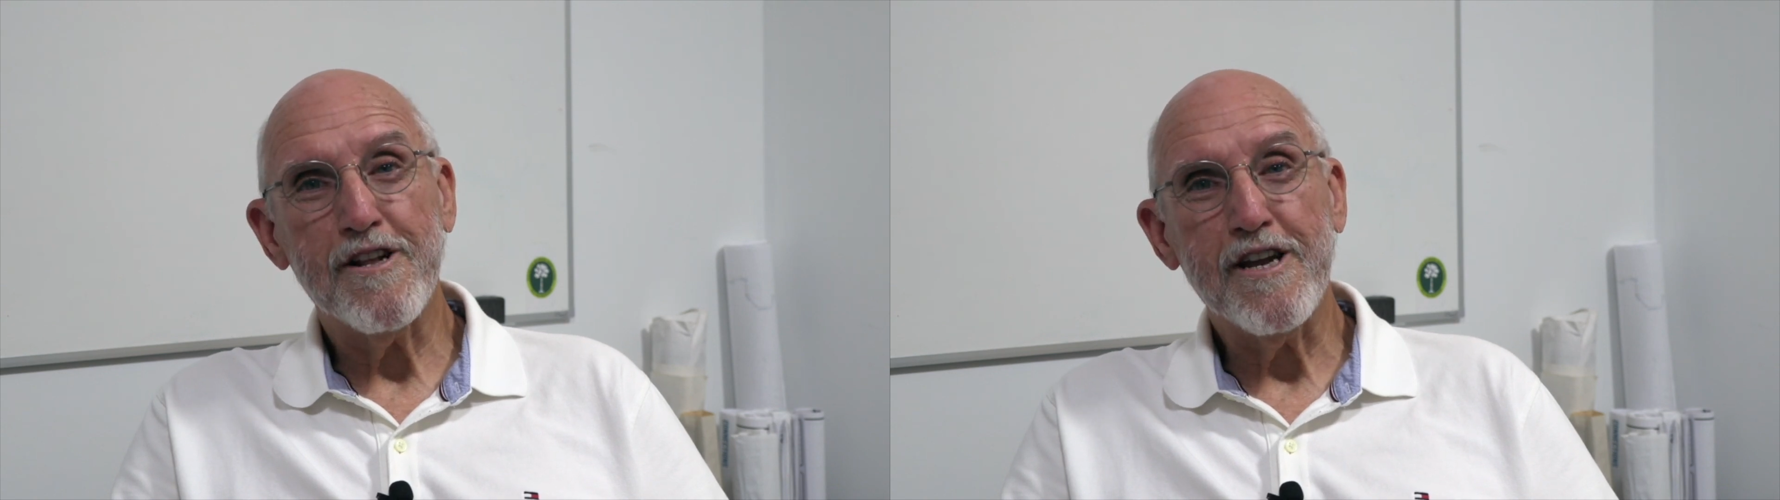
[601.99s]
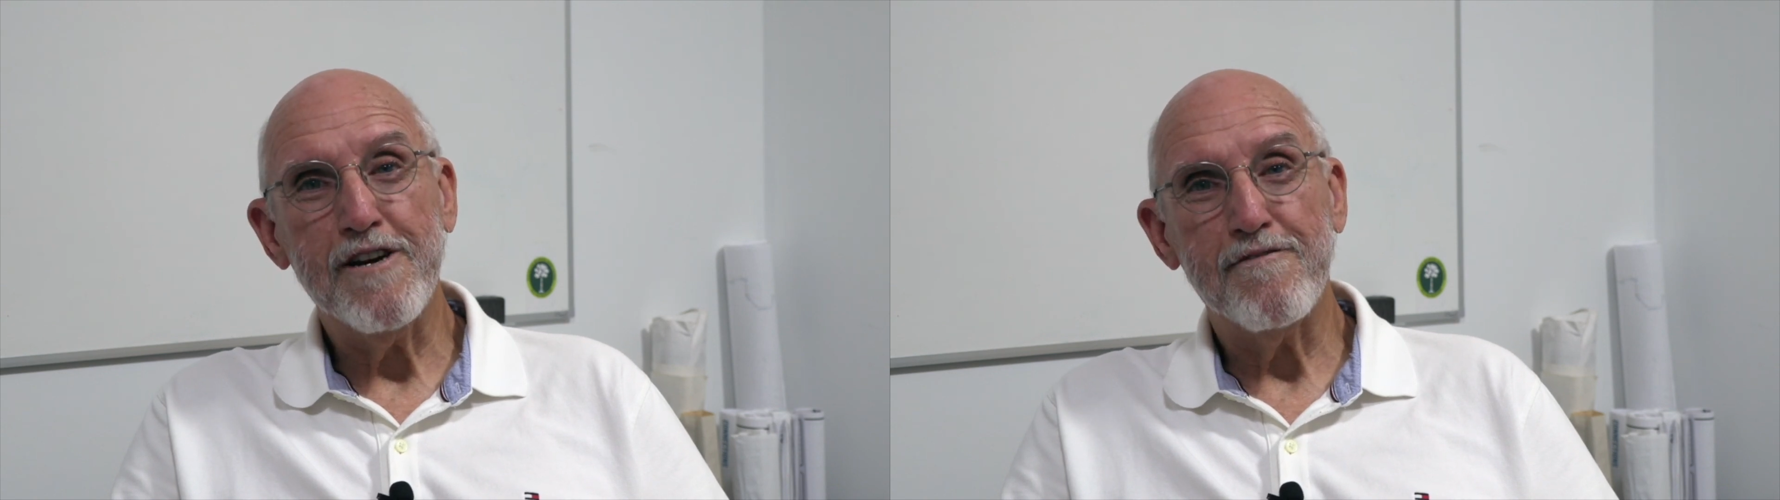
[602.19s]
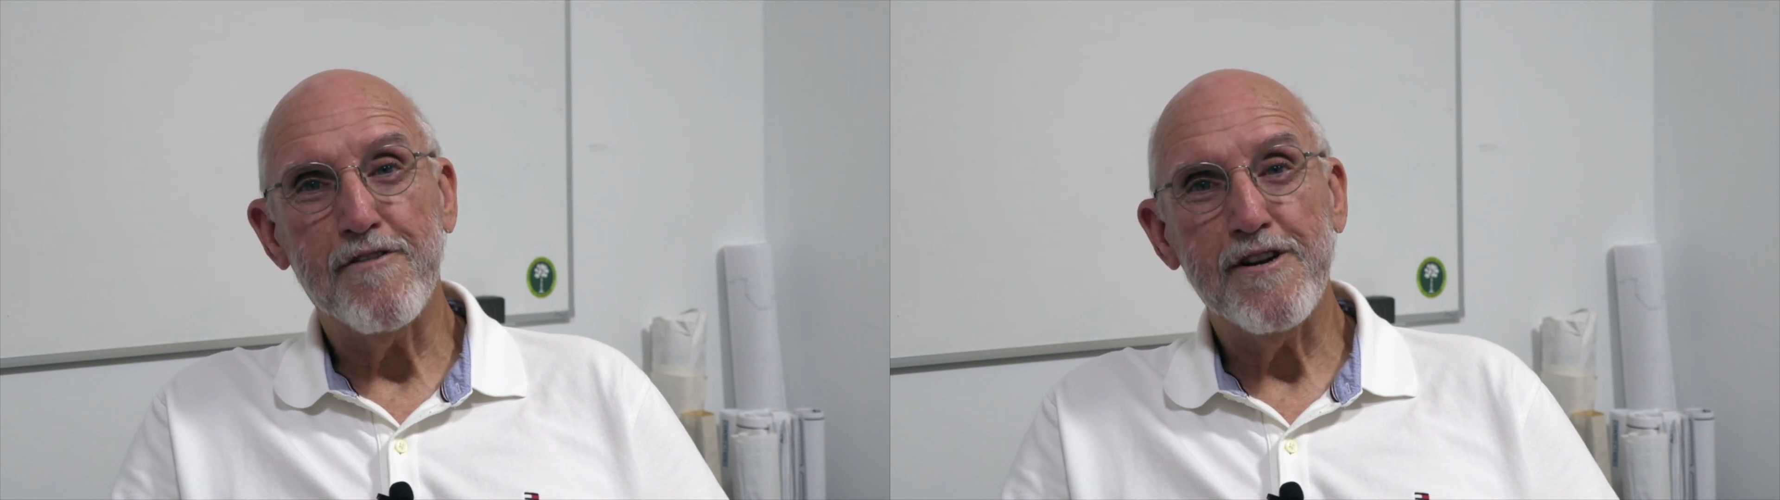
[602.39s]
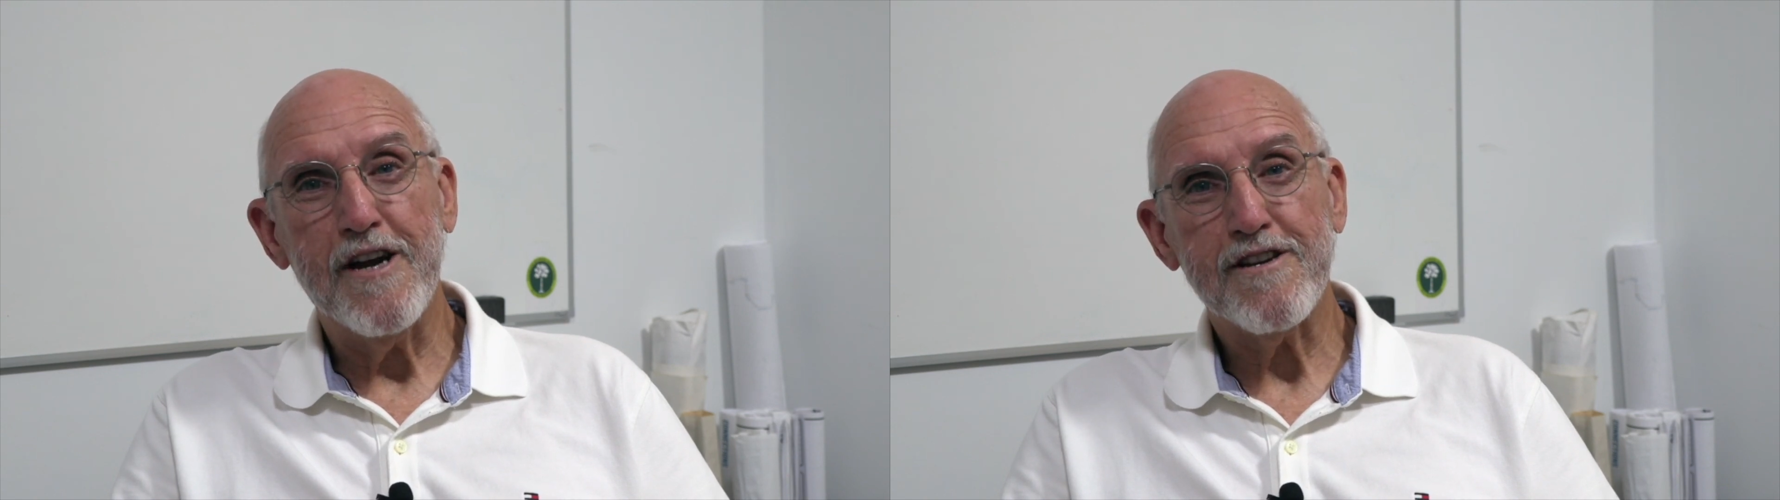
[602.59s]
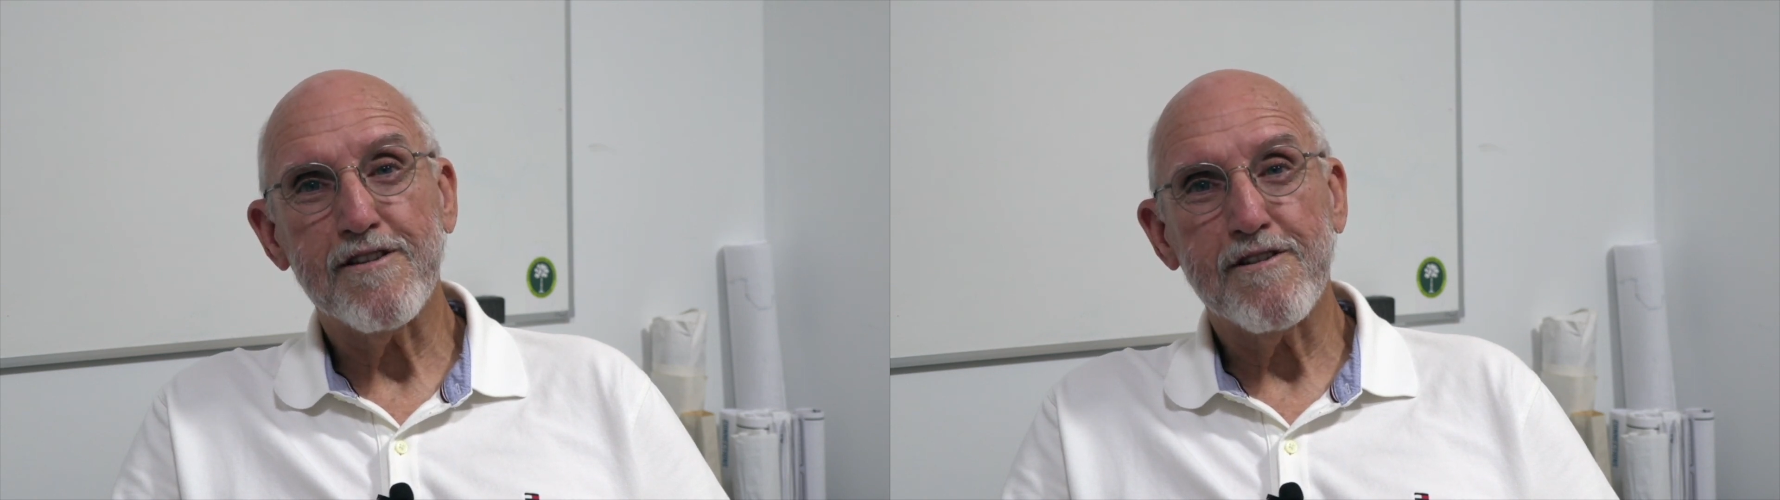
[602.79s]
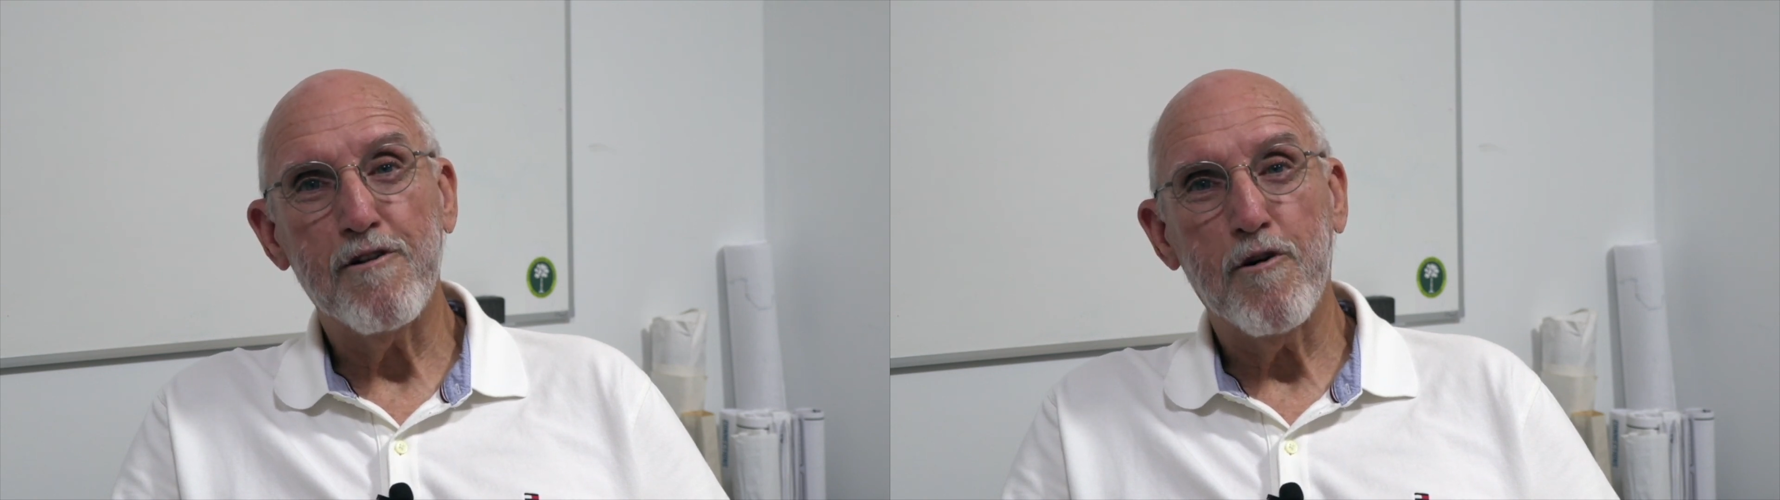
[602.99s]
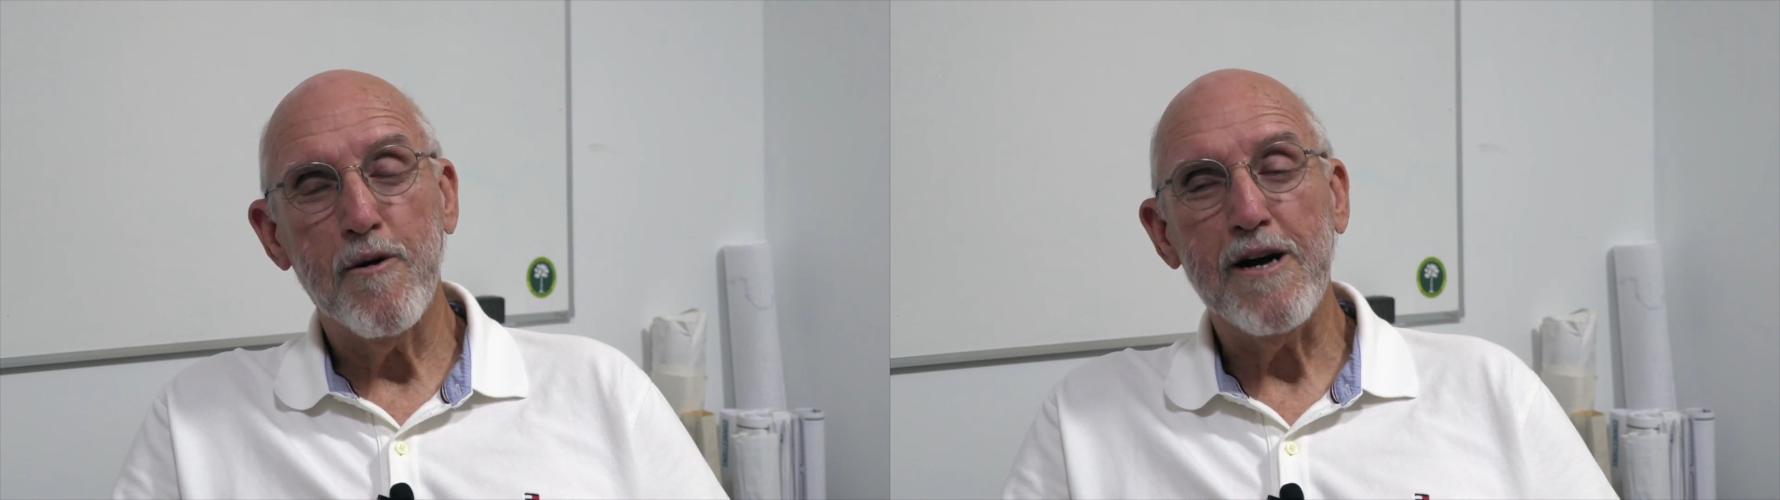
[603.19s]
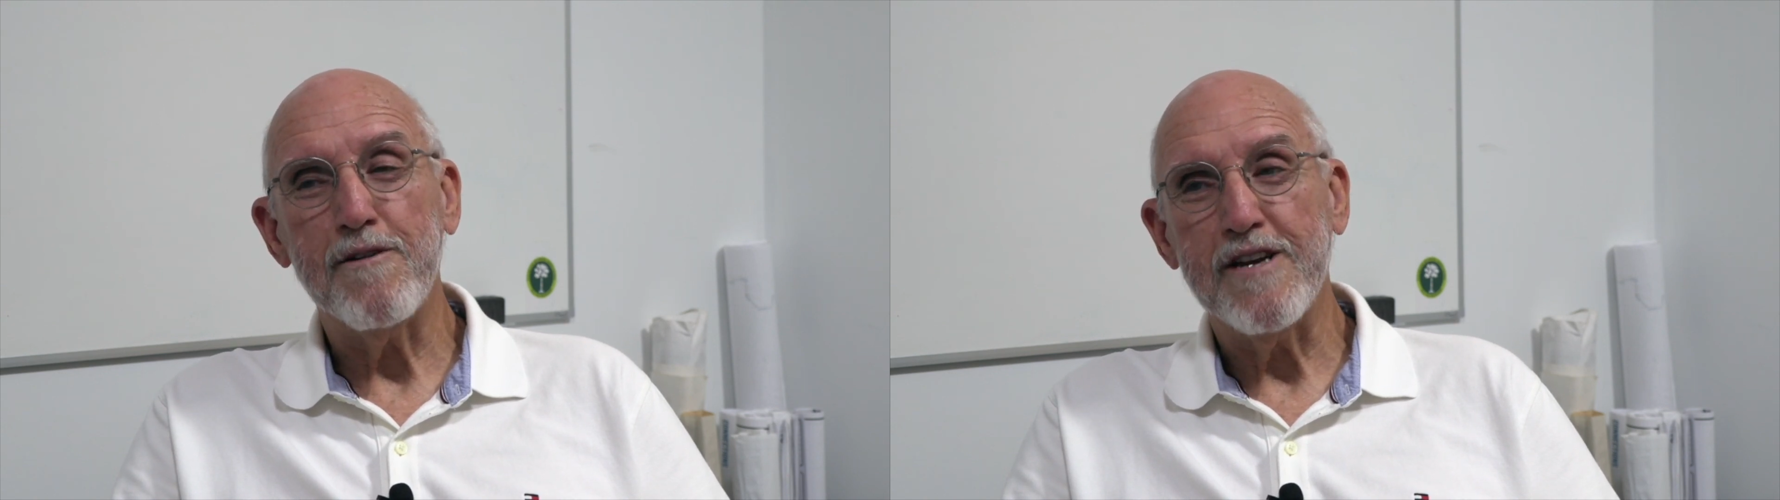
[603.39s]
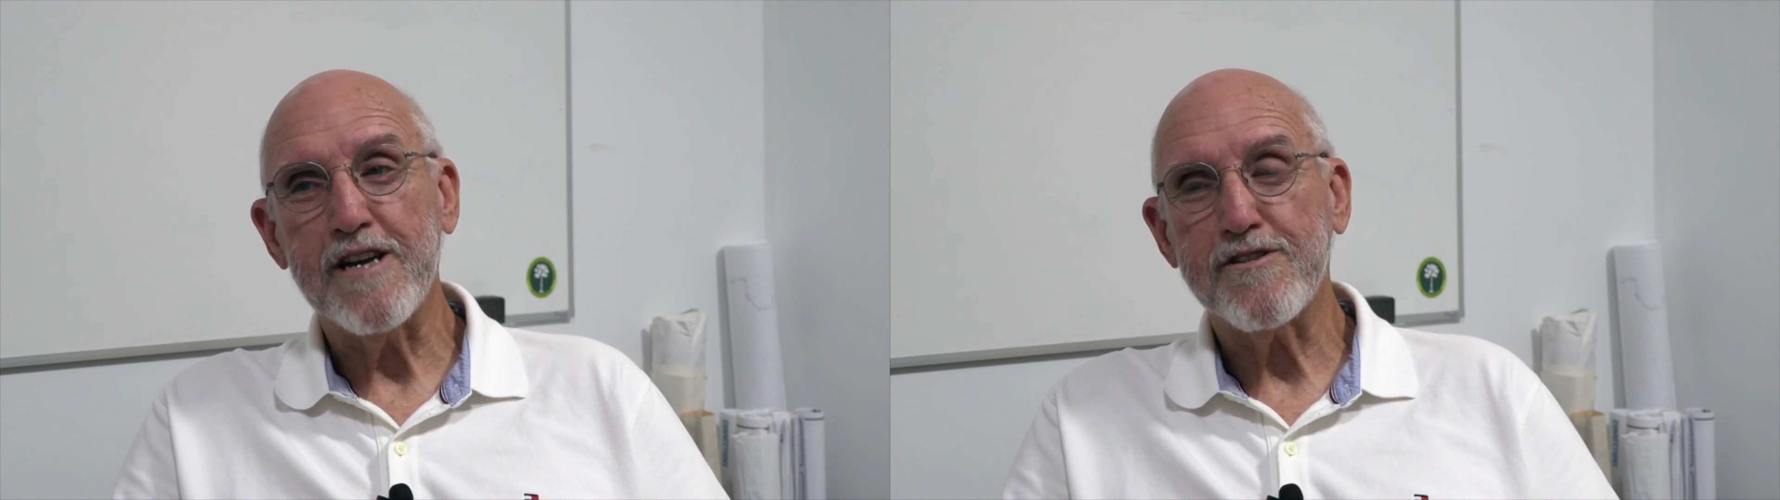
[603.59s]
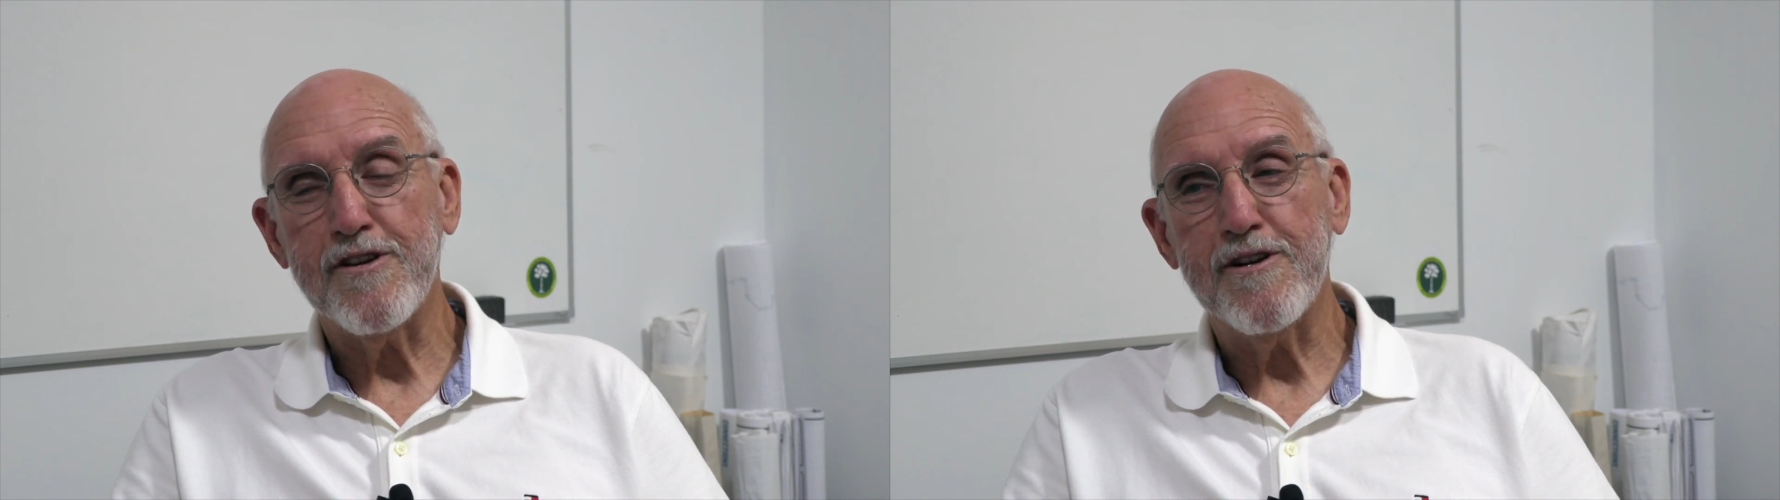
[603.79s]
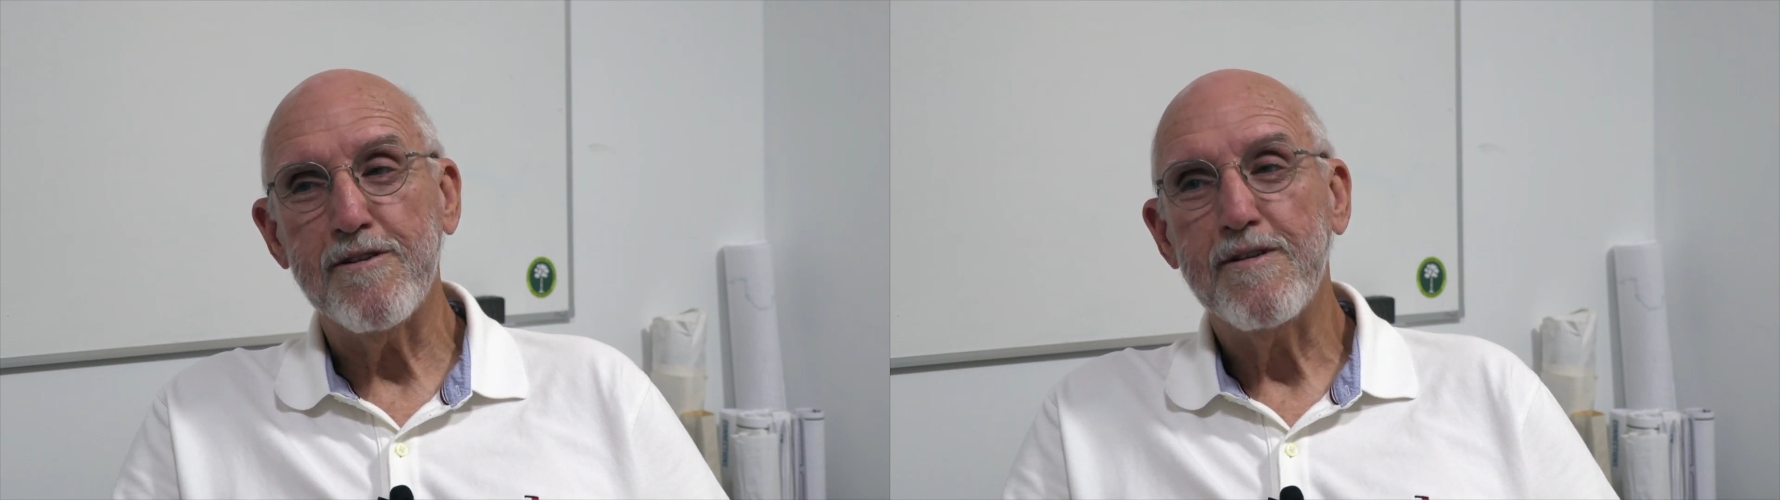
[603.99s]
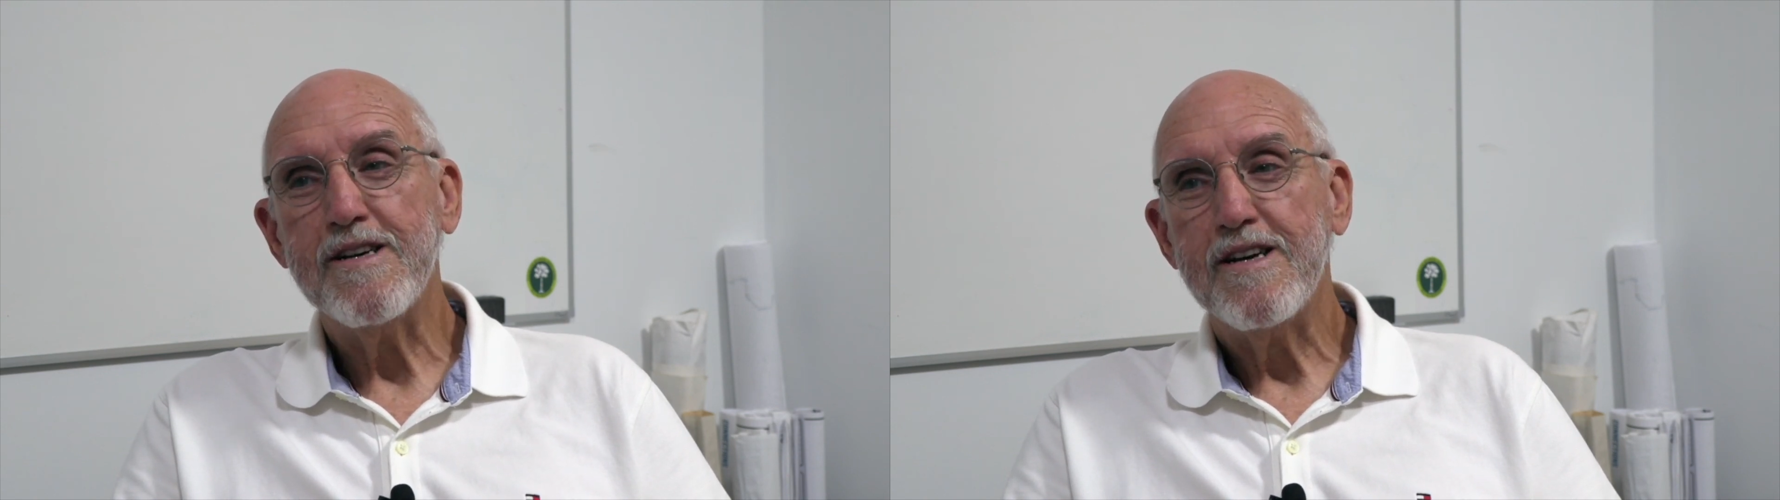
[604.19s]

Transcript: it again for next go around next year